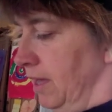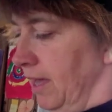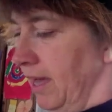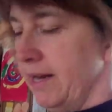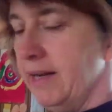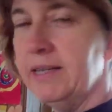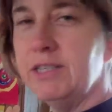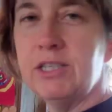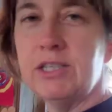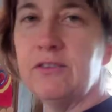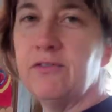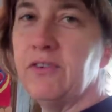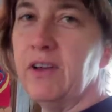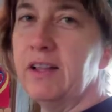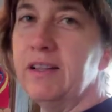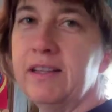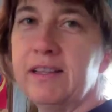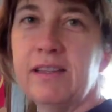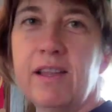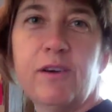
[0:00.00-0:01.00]
and I just
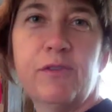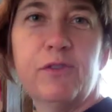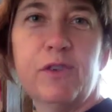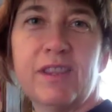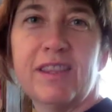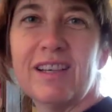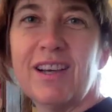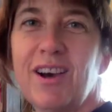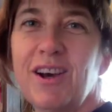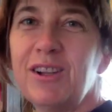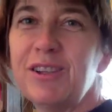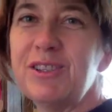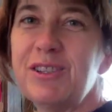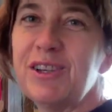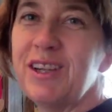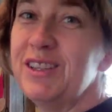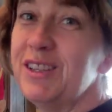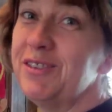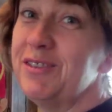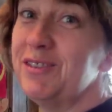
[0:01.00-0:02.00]
fell in love with the
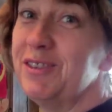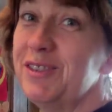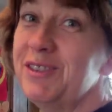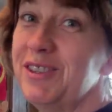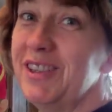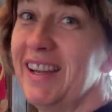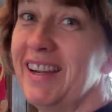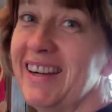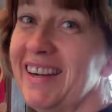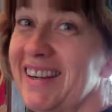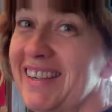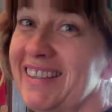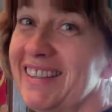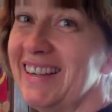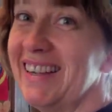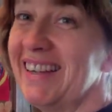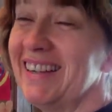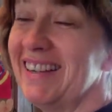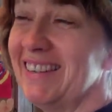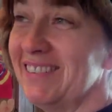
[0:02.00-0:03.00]
culture and the food there,
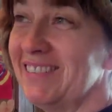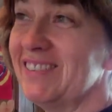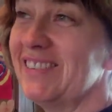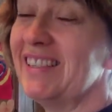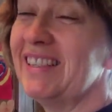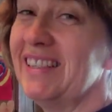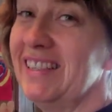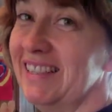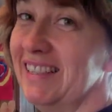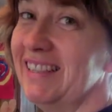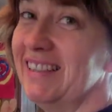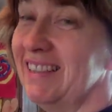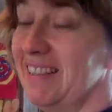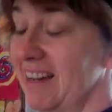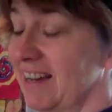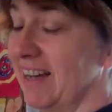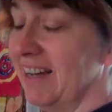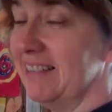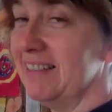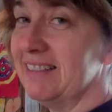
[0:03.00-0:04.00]
really a
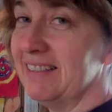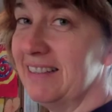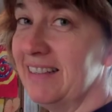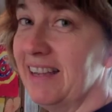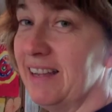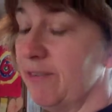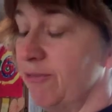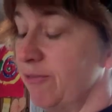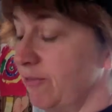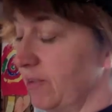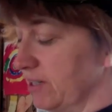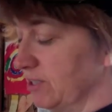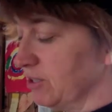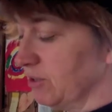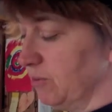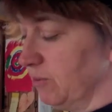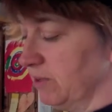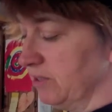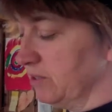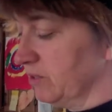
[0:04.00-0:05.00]
lot. Like,
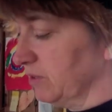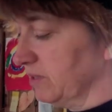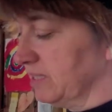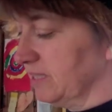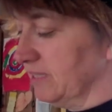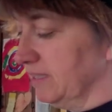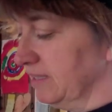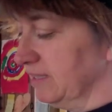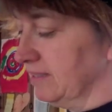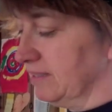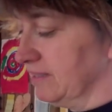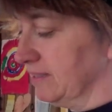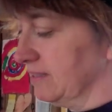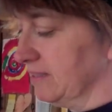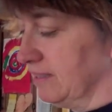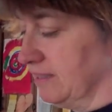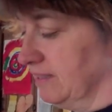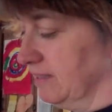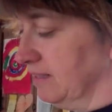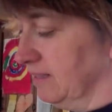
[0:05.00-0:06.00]
fresh corn
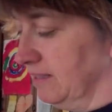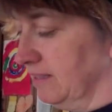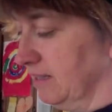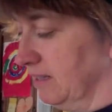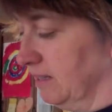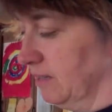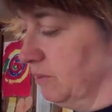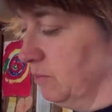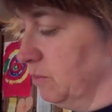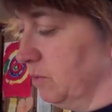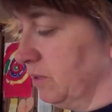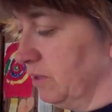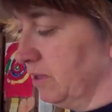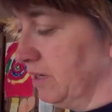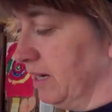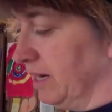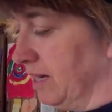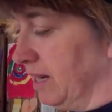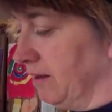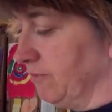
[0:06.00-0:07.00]
tortillas
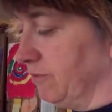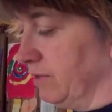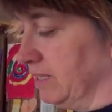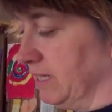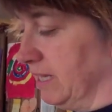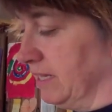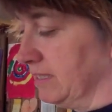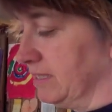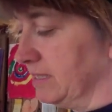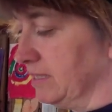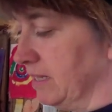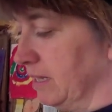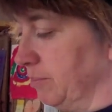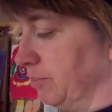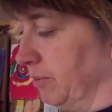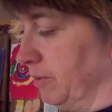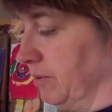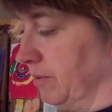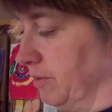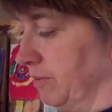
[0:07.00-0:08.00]
were an everyday
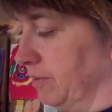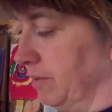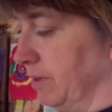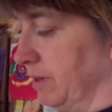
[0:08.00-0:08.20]
staple.